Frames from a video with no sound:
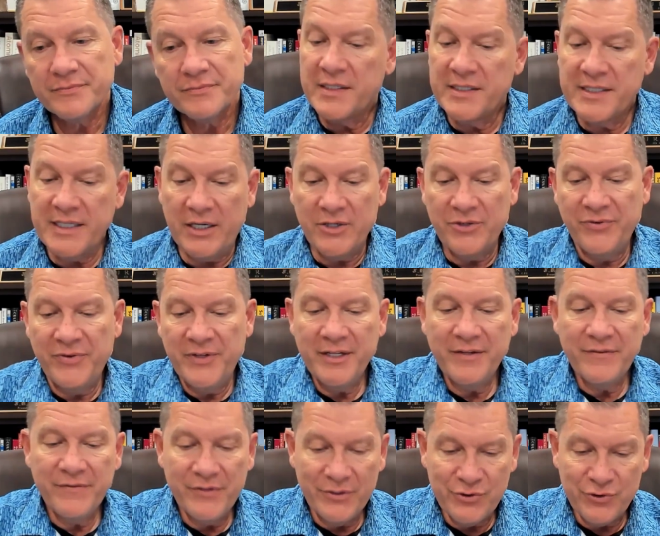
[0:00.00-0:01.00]
I doubt if
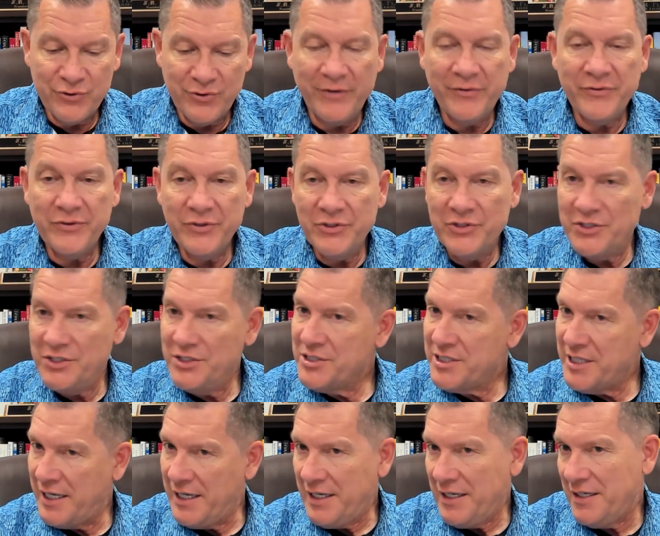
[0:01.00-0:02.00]
any of those
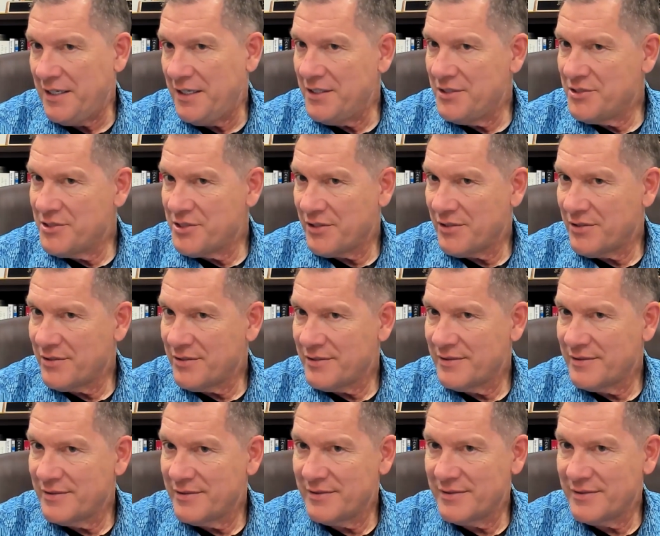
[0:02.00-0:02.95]
refugees hated each other,